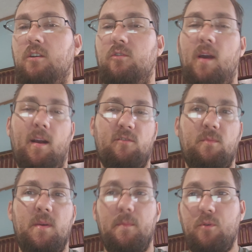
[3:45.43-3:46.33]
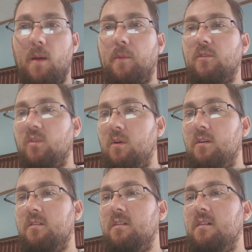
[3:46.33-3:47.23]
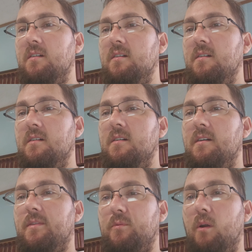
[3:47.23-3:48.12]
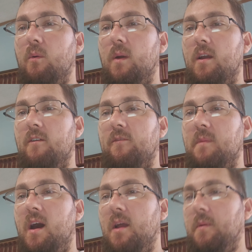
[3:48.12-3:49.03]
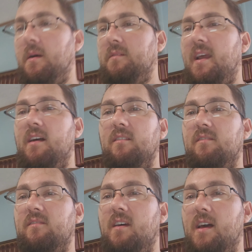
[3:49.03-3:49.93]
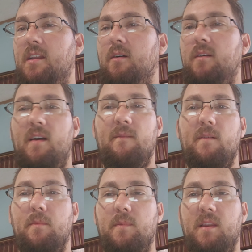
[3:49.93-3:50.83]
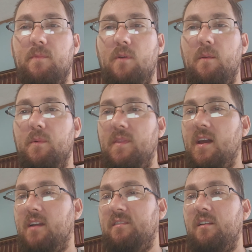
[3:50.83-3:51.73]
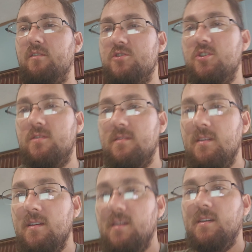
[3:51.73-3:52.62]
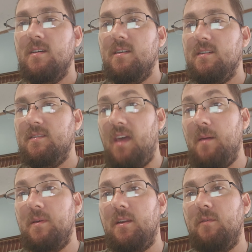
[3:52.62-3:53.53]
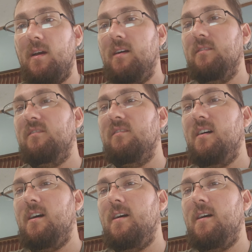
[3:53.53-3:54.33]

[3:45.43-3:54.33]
Cracks from improper torque. Throat wear from high round counts. I don't have any problem with that because I don't shoot that many rounds.